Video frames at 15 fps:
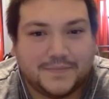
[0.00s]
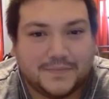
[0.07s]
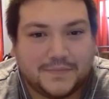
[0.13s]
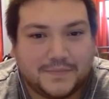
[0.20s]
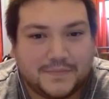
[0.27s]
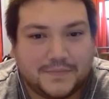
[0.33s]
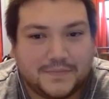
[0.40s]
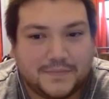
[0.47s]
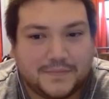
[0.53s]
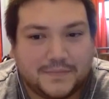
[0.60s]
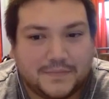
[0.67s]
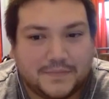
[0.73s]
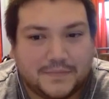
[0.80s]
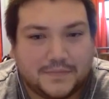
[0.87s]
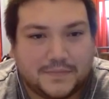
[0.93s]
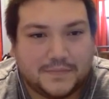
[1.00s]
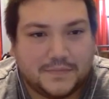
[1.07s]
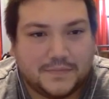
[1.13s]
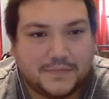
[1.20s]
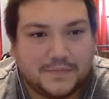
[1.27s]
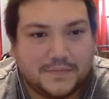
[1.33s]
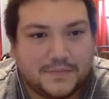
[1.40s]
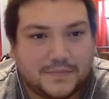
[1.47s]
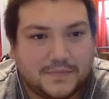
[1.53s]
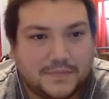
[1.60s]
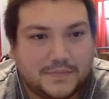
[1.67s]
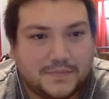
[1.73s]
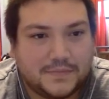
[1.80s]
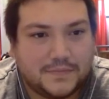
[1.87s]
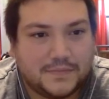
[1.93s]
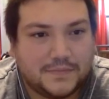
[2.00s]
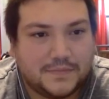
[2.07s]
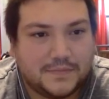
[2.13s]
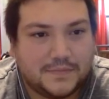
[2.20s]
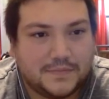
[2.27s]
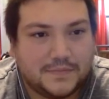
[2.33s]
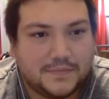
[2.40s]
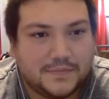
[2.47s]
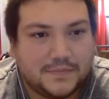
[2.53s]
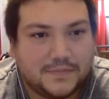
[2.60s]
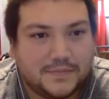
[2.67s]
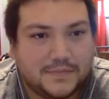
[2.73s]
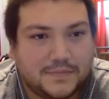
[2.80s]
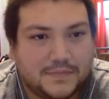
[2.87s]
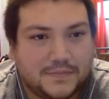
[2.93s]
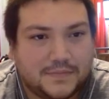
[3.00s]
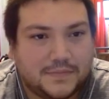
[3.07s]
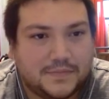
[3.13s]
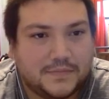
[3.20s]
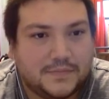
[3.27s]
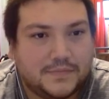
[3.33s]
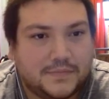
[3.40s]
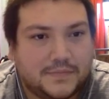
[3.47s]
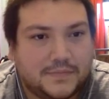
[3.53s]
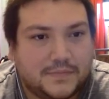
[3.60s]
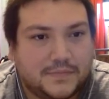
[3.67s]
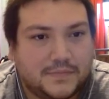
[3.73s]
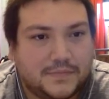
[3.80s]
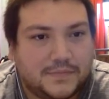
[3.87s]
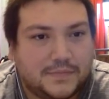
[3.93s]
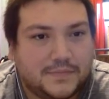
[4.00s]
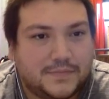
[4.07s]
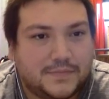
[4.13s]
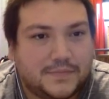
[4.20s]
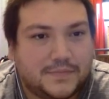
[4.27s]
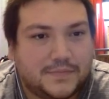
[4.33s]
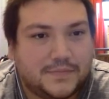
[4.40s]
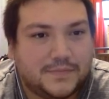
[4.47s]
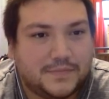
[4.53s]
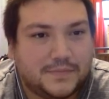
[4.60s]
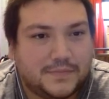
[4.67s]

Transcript: The person shown says nothing.